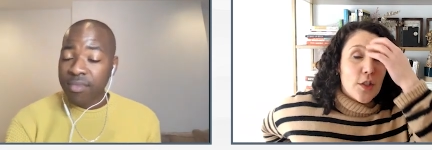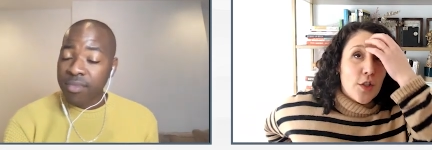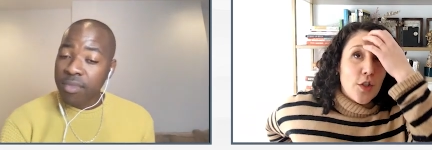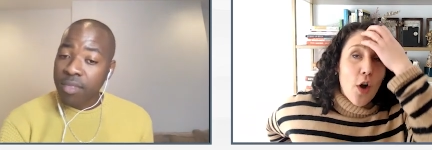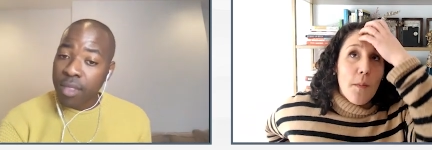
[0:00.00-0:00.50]

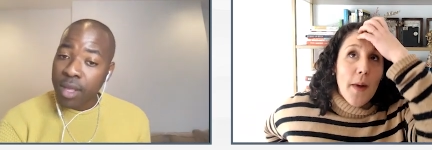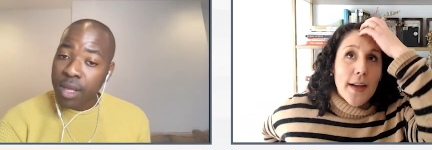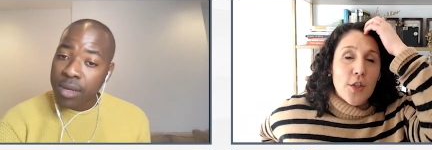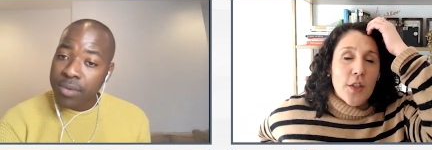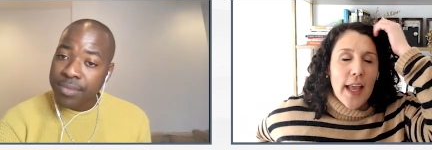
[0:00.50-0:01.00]
Speaker 1: so
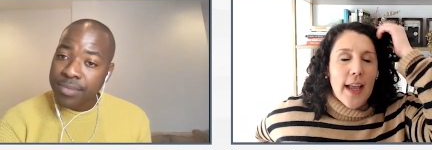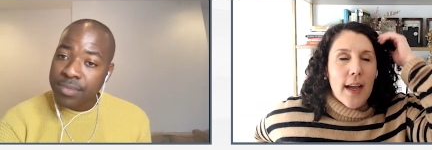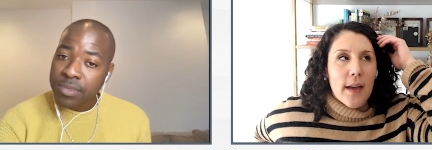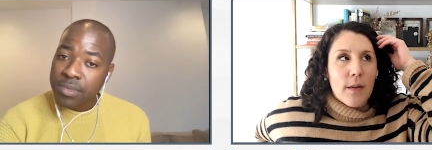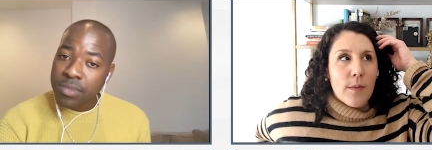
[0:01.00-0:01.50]
much.
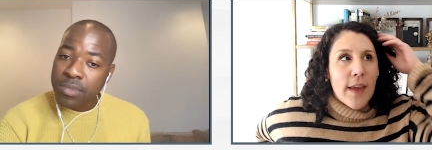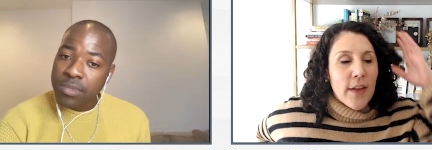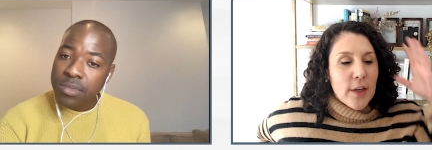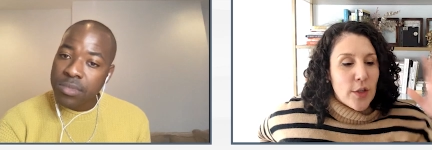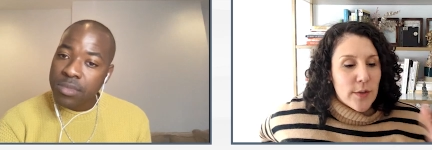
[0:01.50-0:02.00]
Like
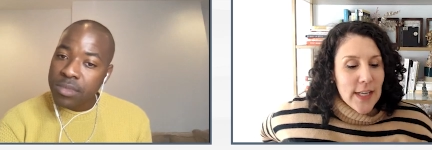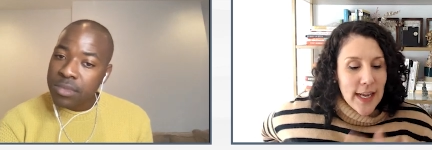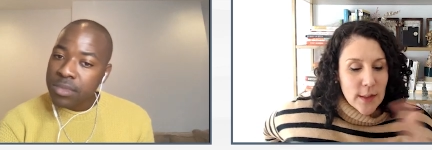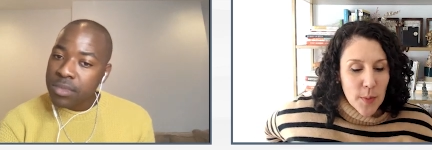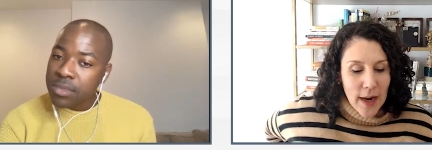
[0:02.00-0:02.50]
Giving Tuesday
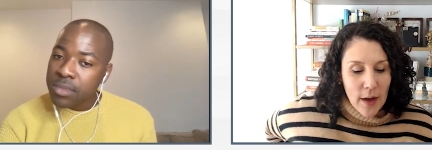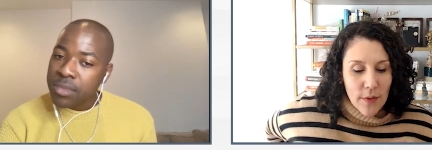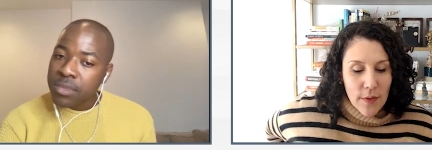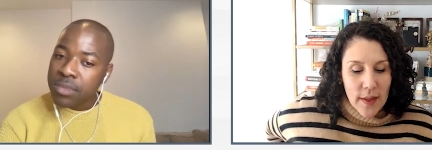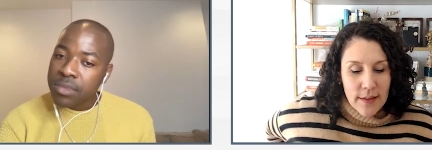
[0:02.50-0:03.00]
has put
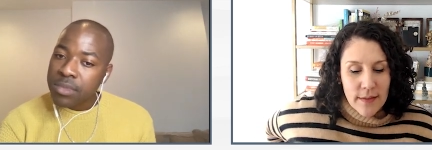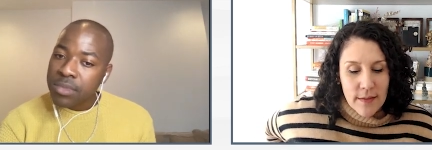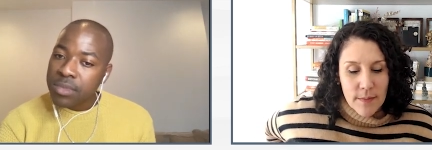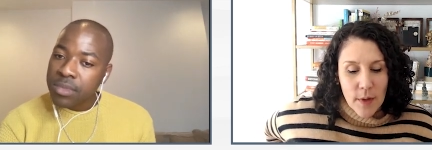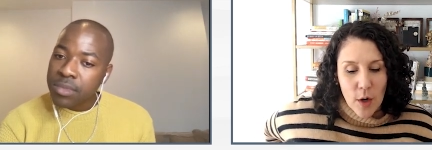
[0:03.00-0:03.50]
out
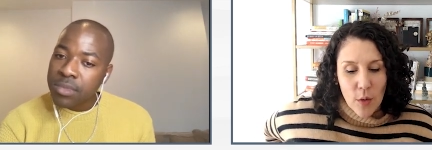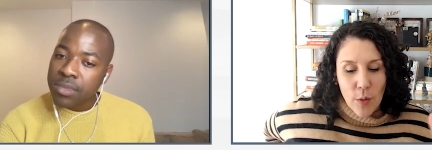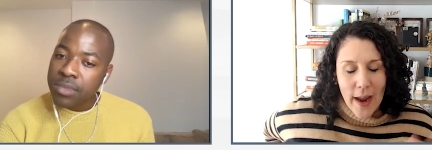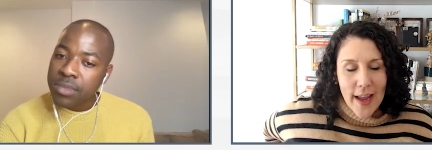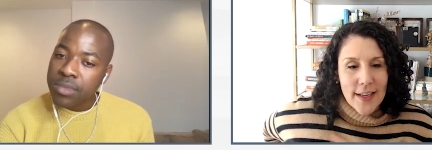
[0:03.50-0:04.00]
this, you know,
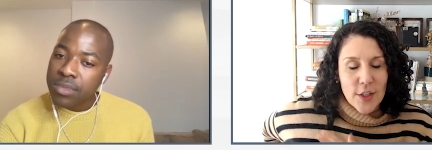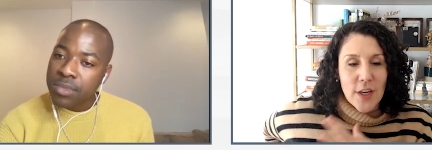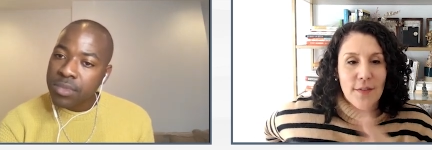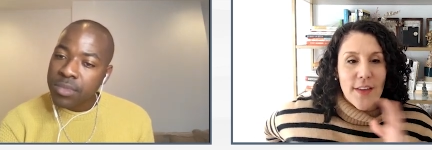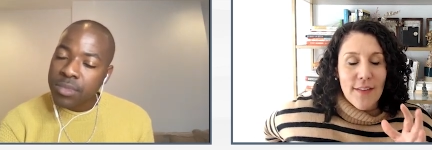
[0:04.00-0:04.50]
great
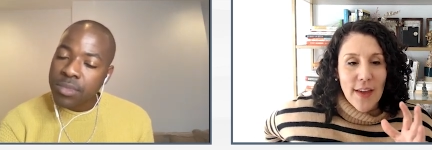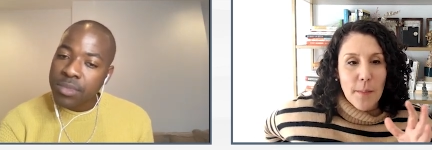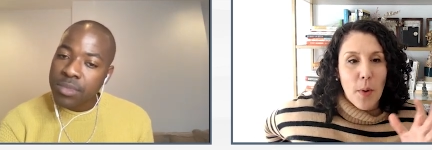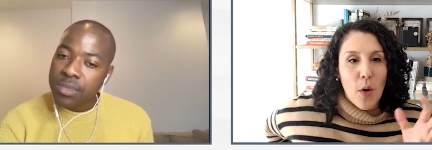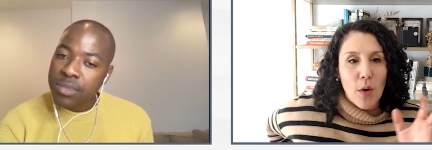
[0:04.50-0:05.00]
initiative,
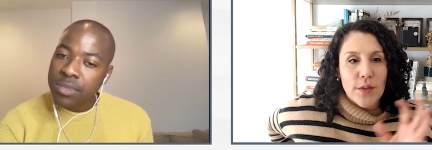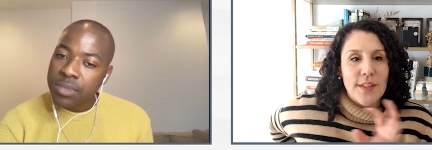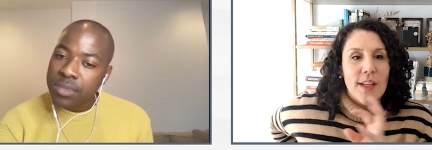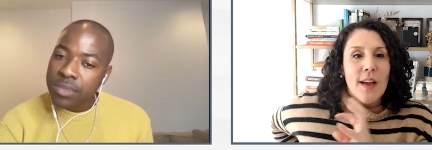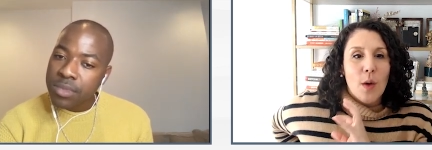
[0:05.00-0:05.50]
Giving
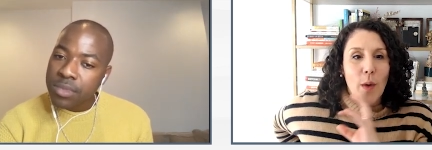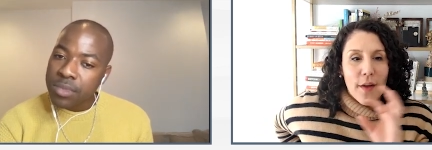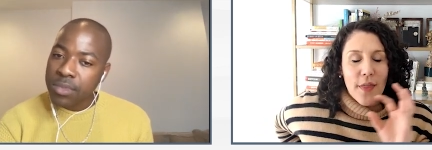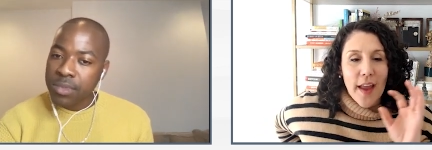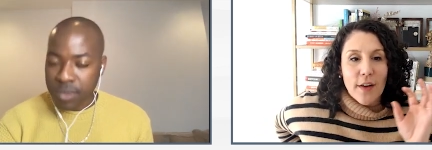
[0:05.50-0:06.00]
Pulse,
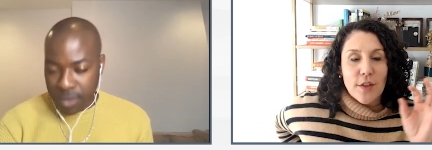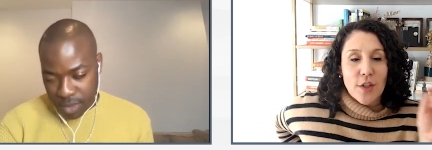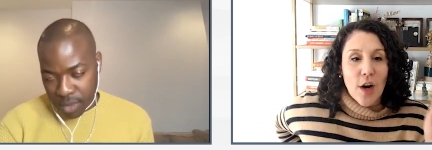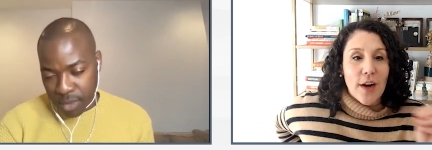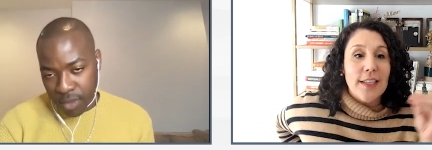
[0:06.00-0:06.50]
where mm. they're
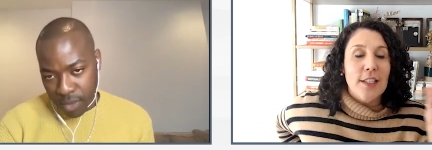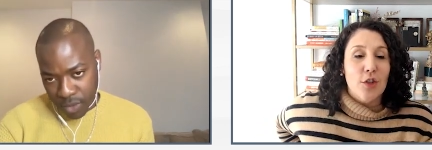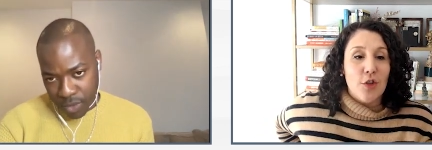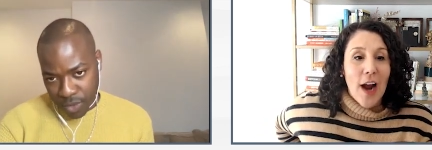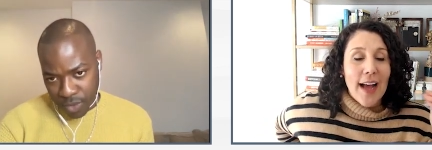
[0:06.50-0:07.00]
starting to
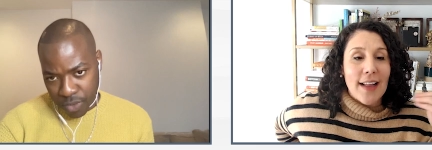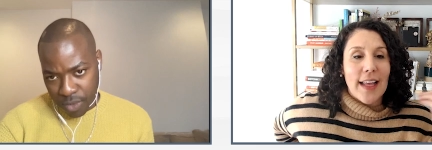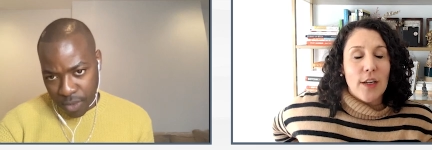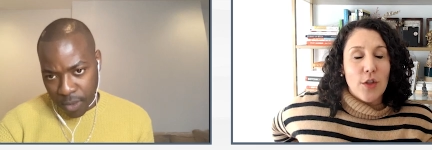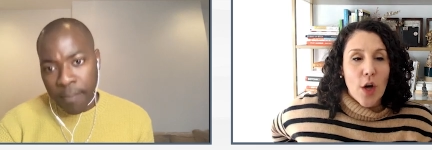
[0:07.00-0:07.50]
track
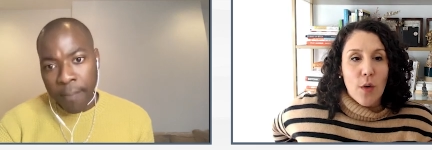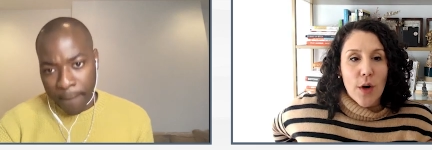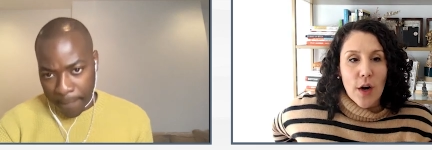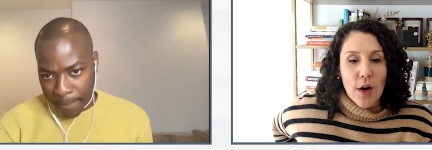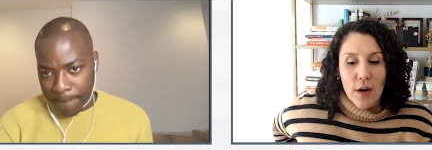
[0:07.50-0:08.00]
like
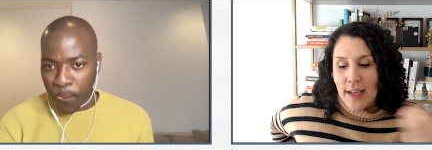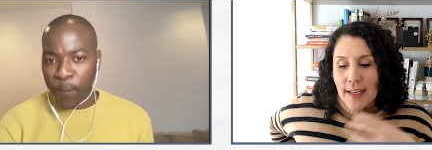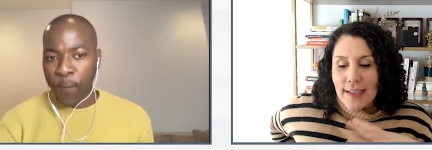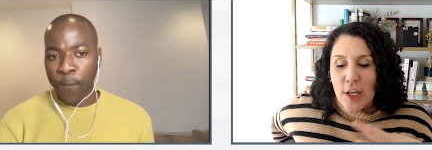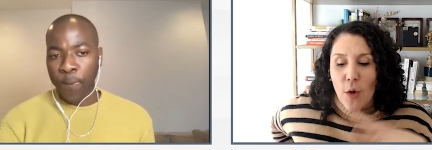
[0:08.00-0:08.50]
donor,
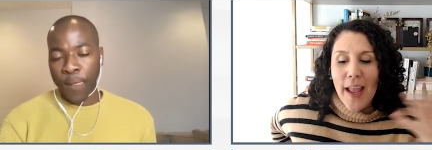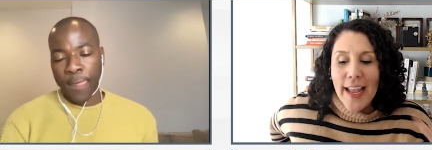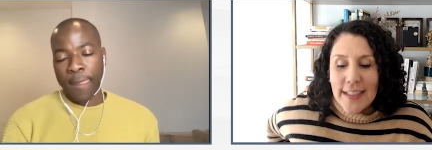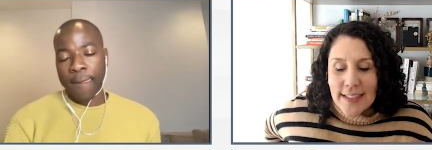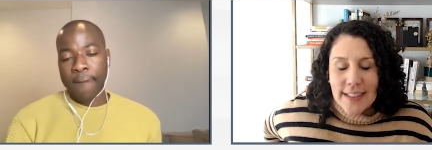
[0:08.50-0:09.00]
you know,
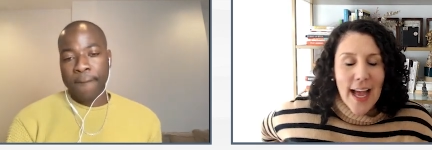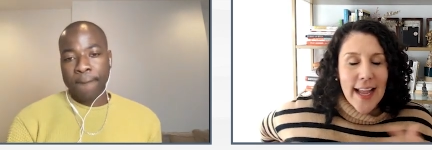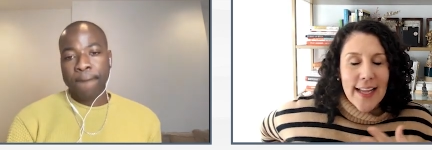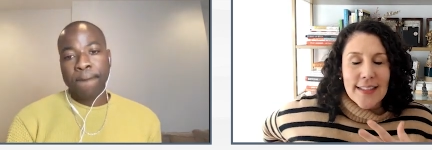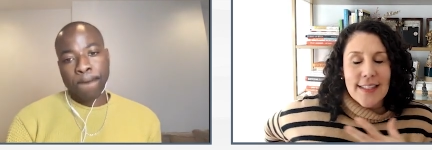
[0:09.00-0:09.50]

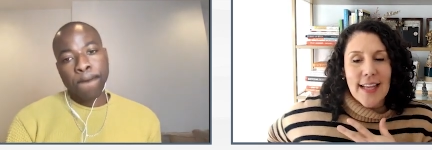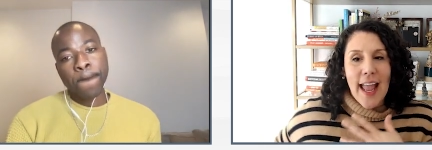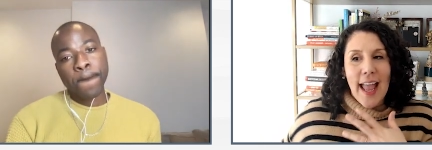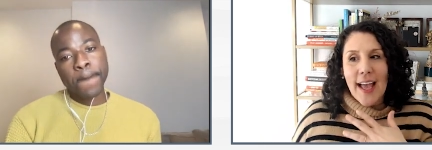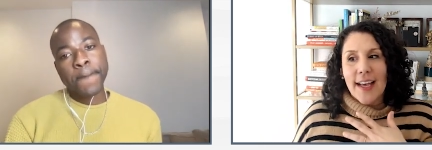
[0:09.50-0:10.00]
insights
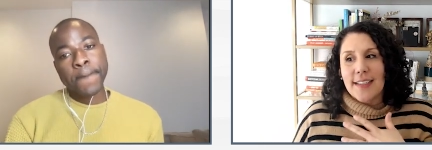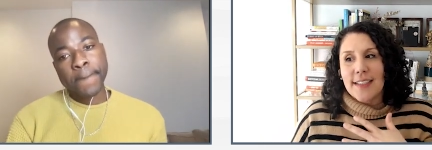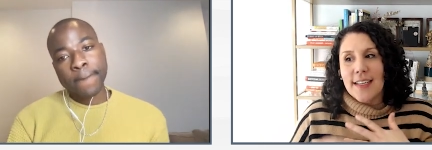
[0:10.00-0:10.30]
and